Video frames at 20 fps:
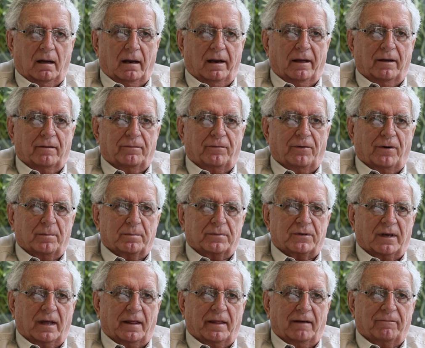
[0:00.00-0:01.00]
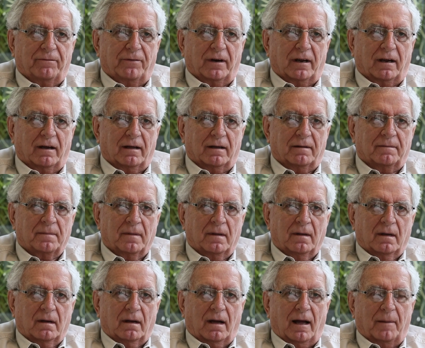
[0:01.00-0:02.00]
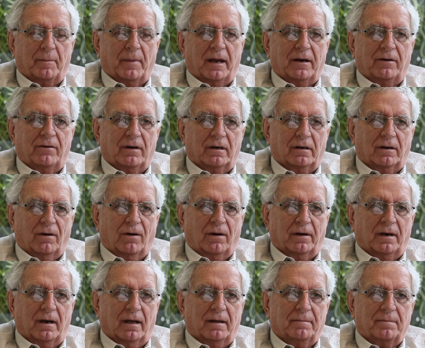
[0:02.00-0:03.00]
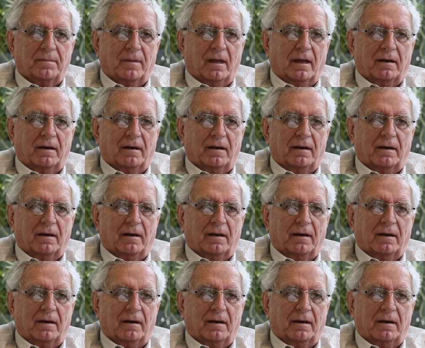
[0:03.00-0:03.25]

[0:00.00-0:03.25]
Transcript: Hello from South Africa. I'm Adrian Gardiner,